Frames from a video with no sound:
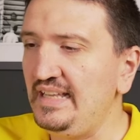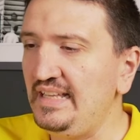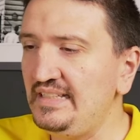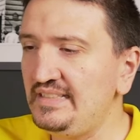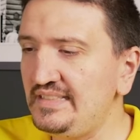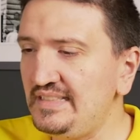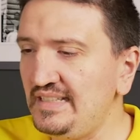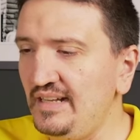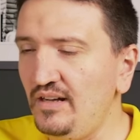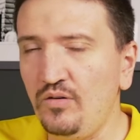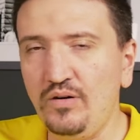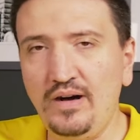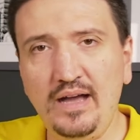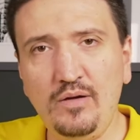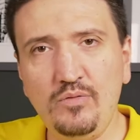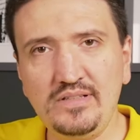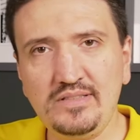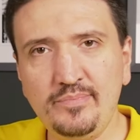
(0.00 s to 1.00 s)
So
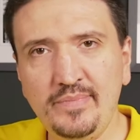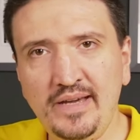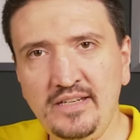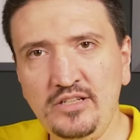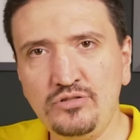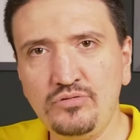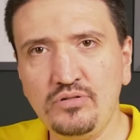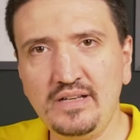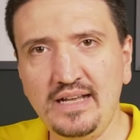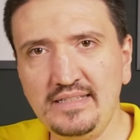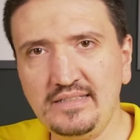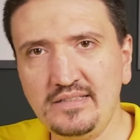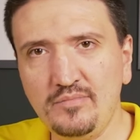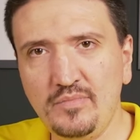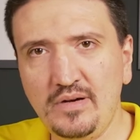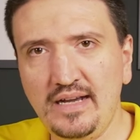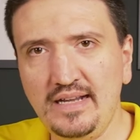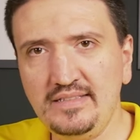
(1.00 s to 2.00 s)
I was managed to
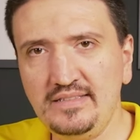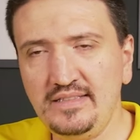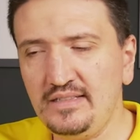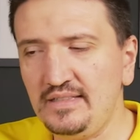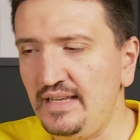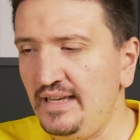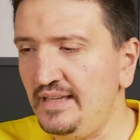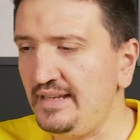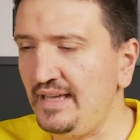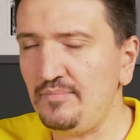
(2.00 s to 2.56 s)
customize it and